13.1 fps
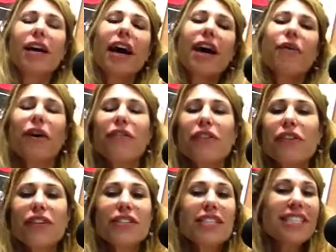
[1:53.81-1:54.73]
However,
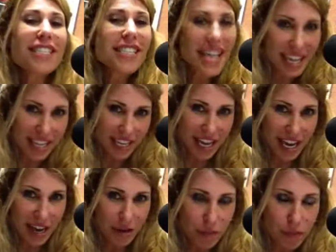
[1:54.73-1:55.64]
there's a second
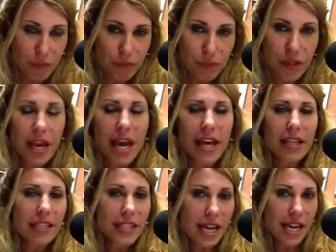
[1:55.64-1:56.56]
camp. And
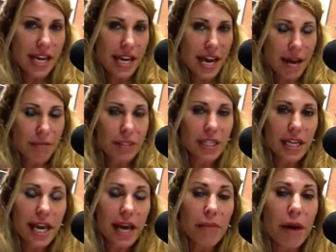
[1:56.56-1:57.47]
the second camp is the
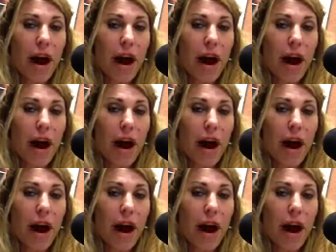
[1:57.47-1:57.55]
camp